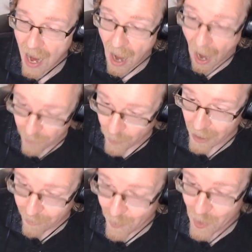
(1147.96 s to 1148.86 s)

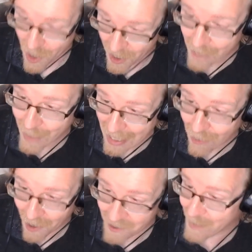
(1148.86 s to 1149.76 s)
everybody would be talking about
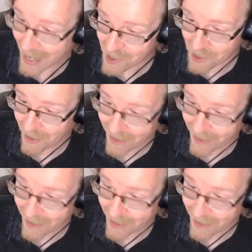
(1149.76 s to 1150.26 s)
how awesome Axanar